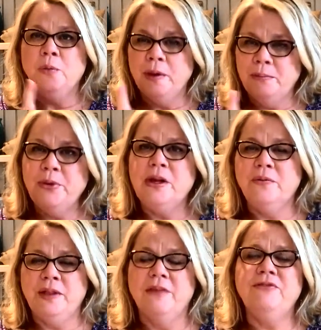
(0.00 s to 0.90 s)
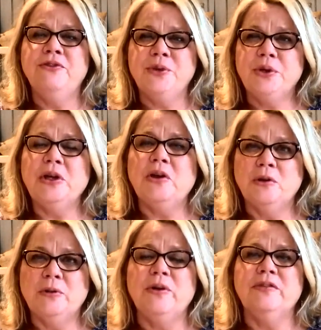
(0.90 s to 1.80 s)
we put on that full
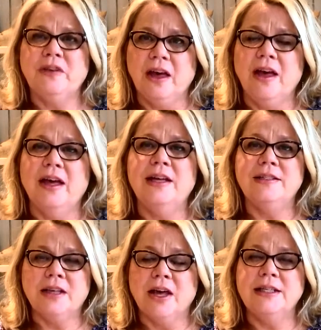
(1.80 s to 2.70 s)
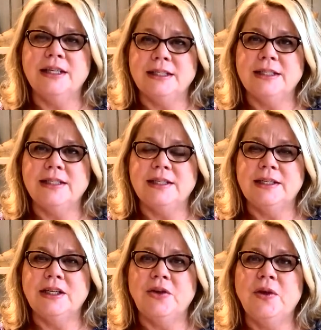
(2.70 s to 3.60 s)
armor of God, as God tells us to
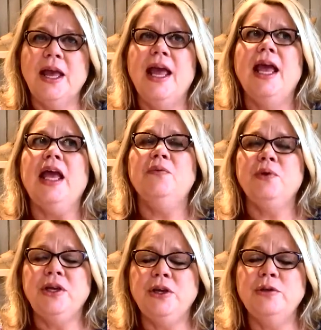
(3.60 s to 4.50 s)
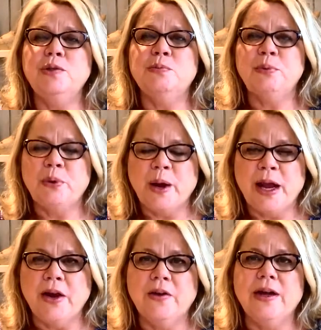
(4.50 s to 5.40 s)
do, and we use
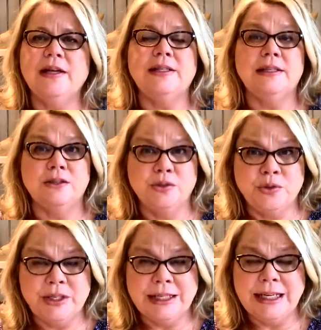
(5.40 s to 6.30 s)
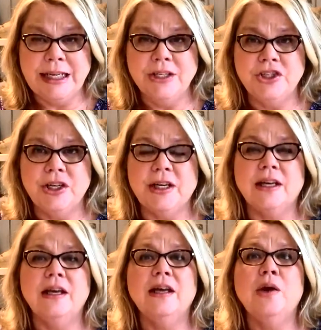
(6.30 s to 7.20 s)
prayer as a
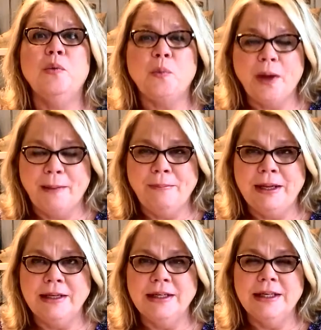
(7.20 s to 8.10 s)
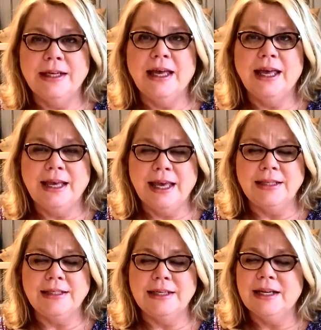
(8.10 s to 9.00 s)
strategic weapon
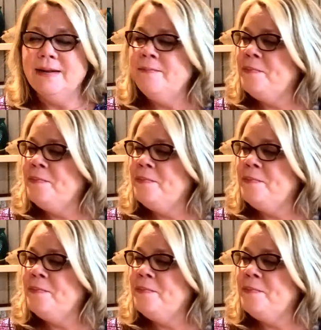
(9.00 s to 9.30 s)
against it.